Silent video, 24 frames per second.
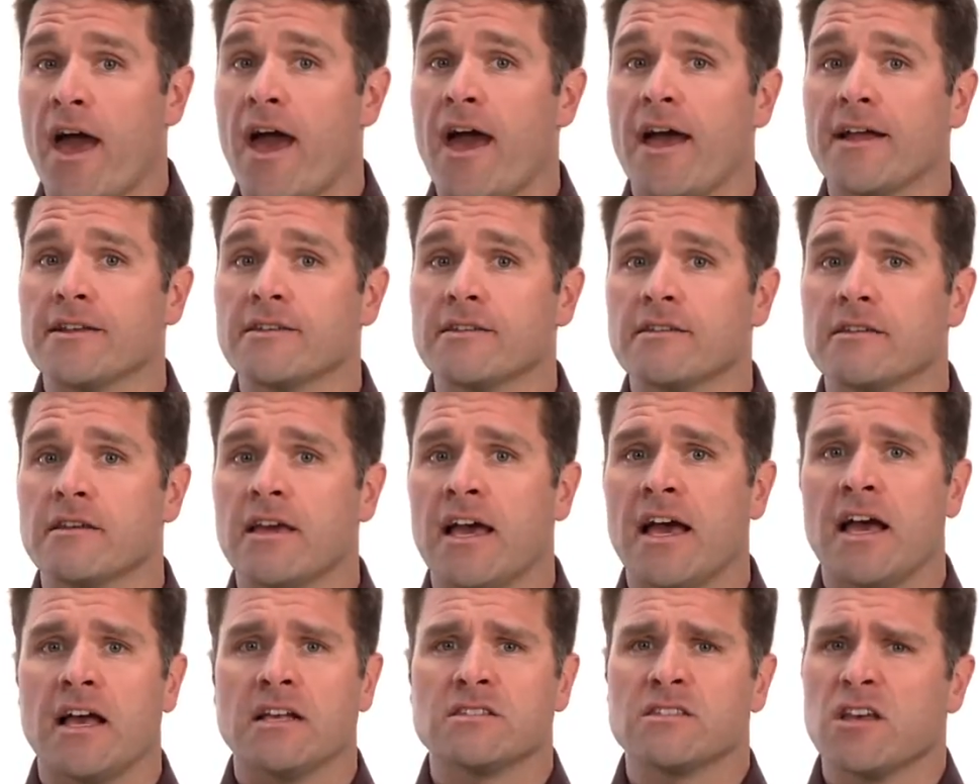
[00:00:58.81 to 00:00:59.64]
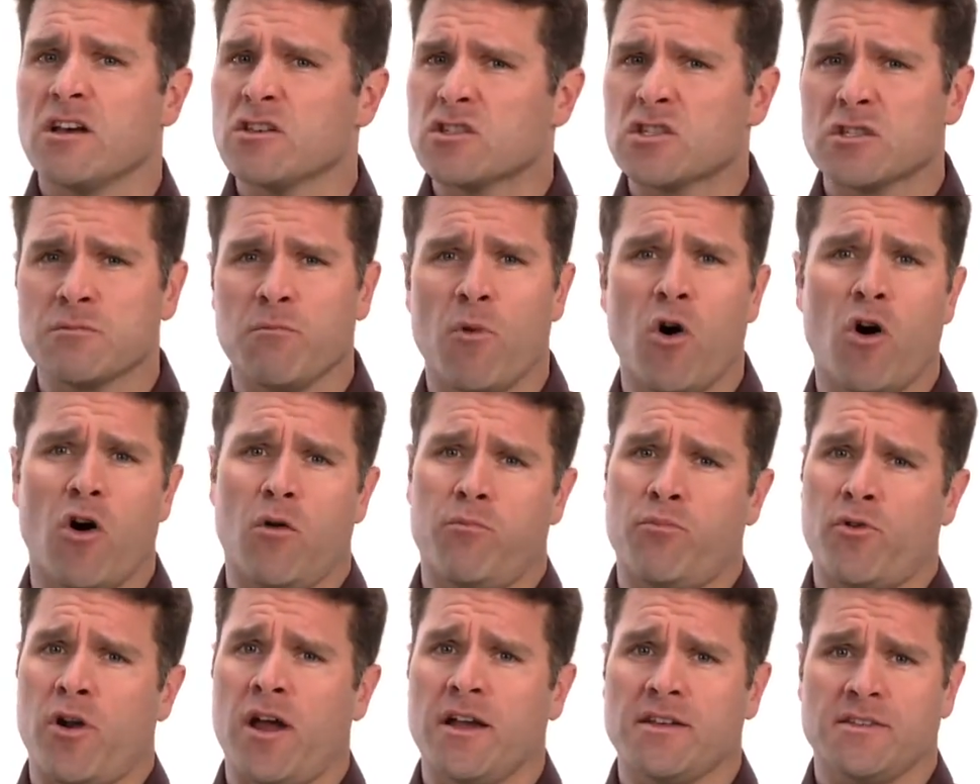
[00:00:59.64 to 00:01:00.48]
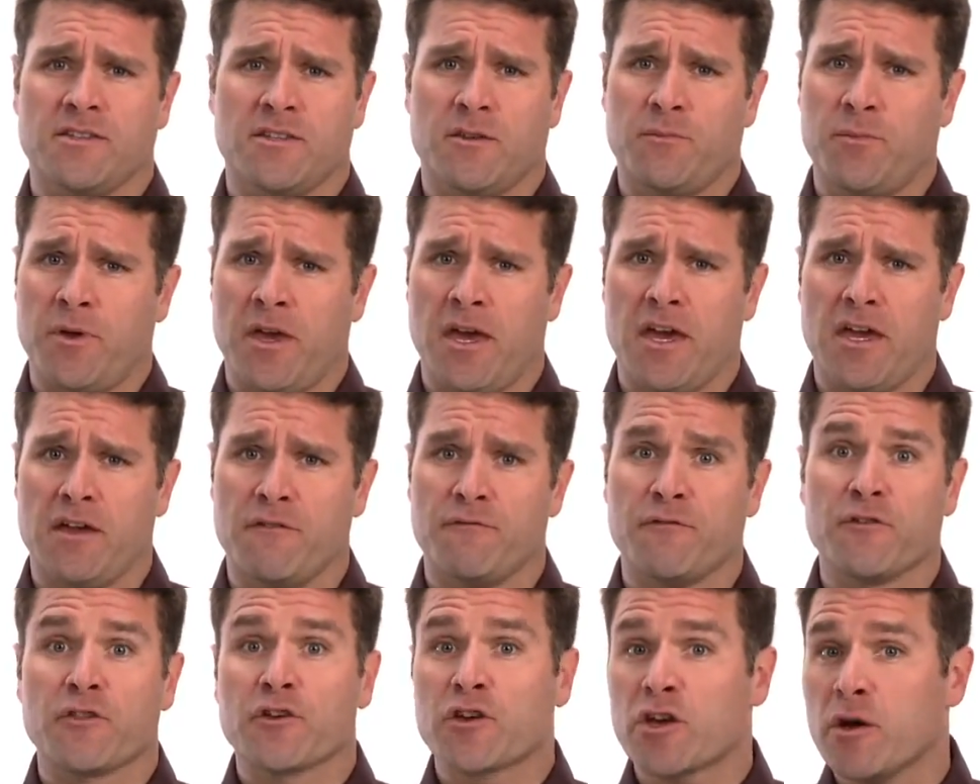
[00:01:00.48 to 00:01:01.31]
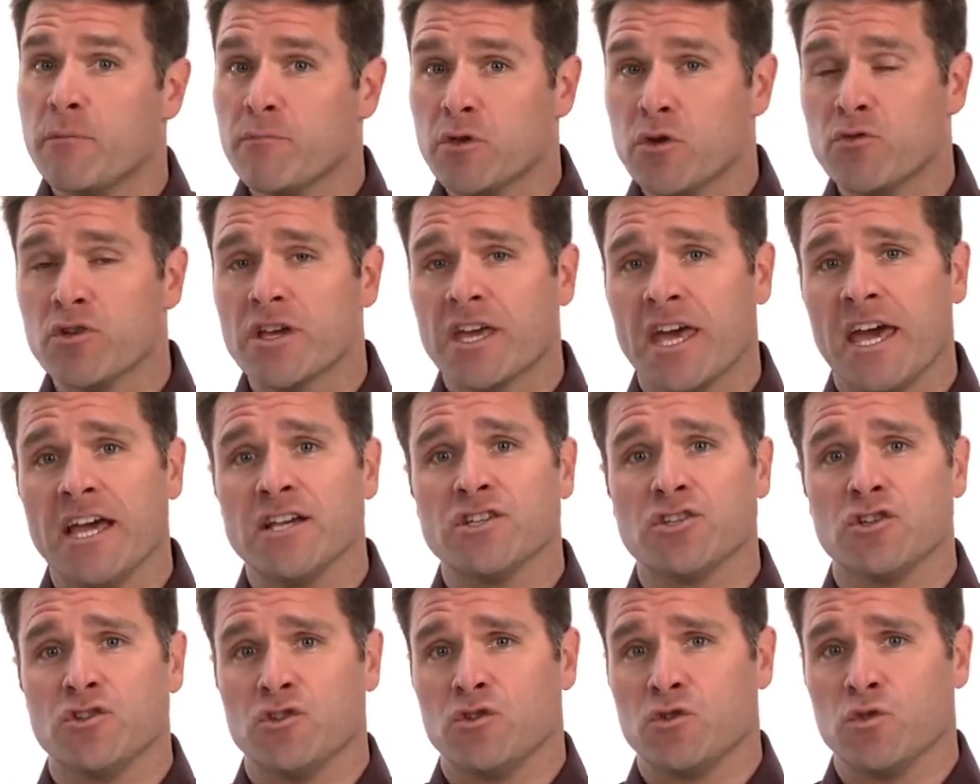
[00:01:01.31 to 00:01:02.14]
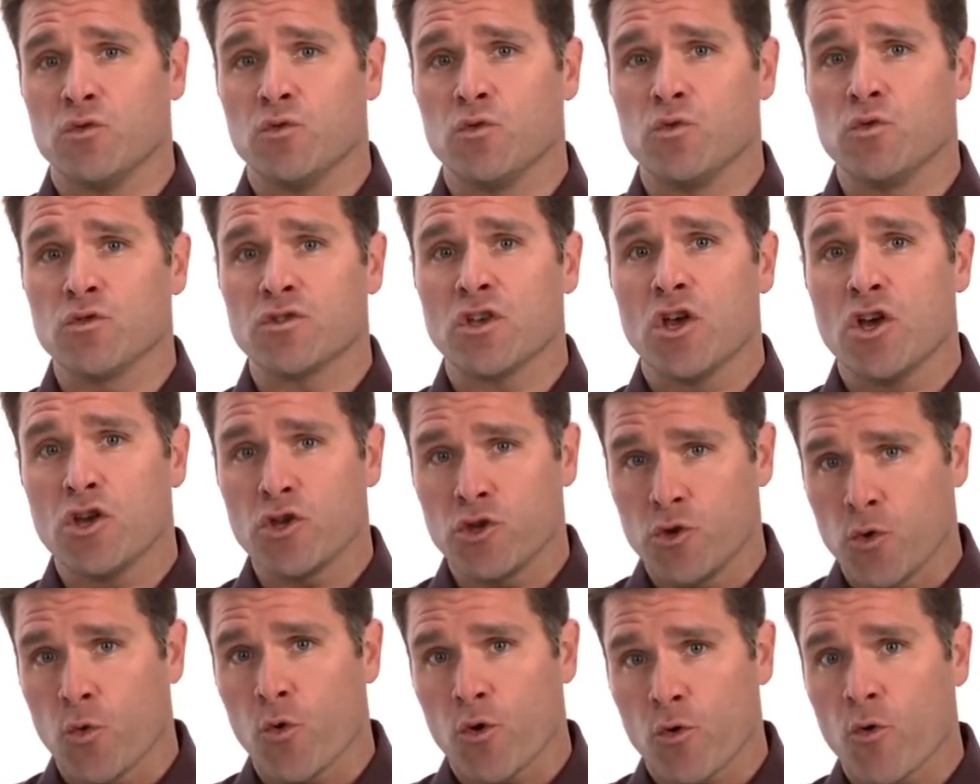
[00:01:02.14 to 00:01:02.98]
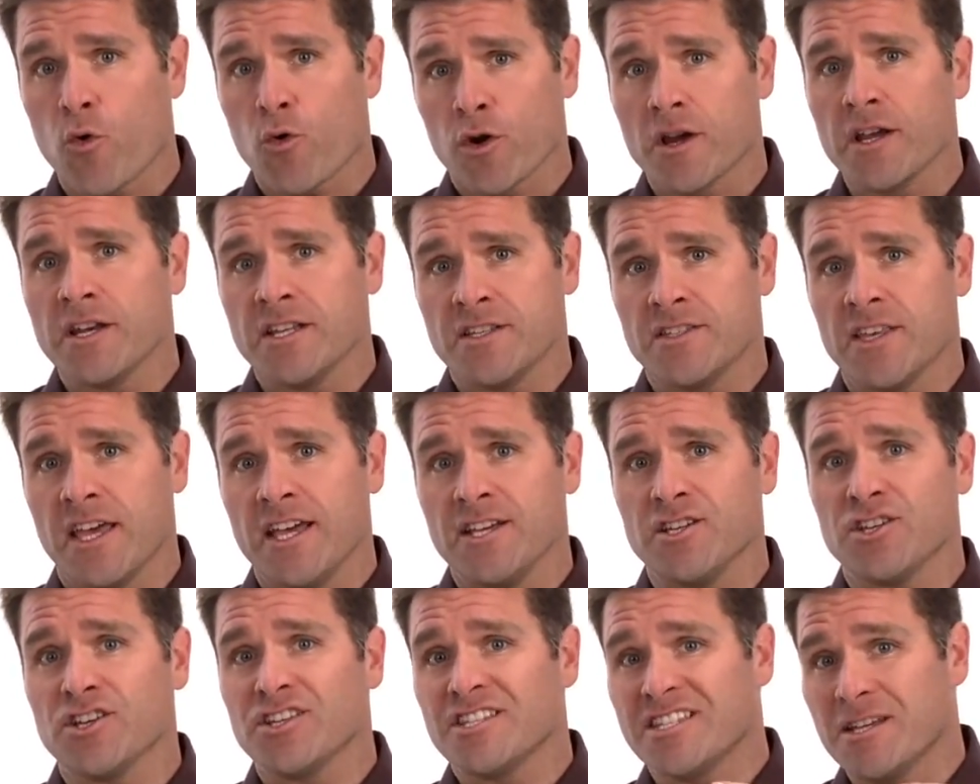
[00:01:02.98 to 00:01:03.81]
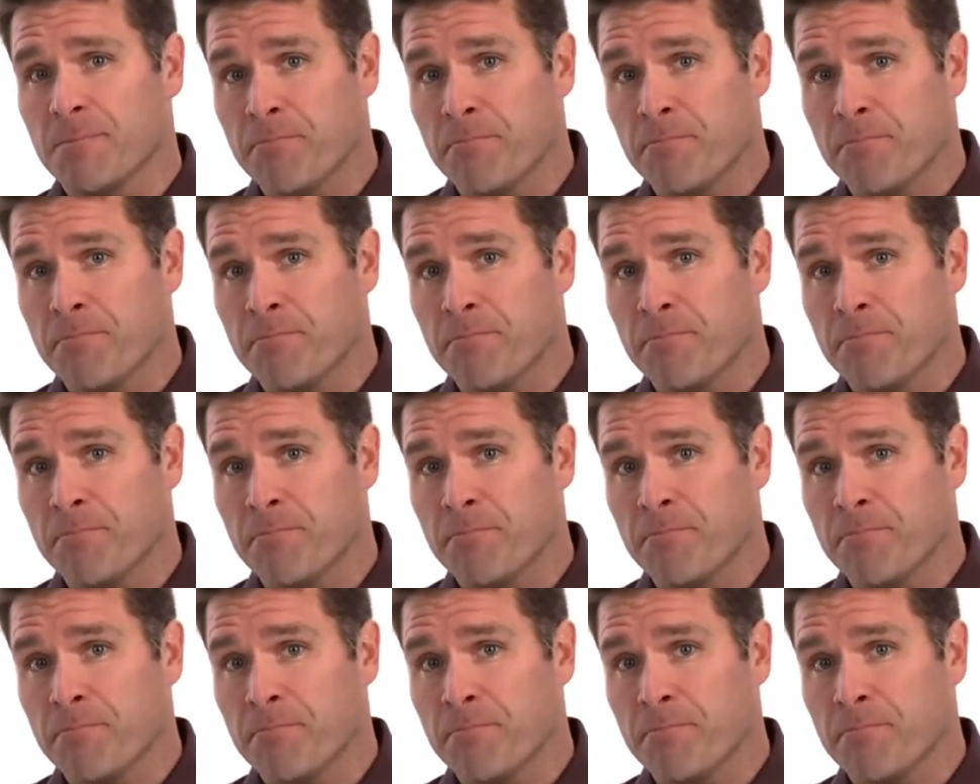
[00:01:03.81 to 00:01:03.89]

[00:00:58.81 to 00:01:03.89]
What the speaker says: that as a small price to pay for the communication tools your organization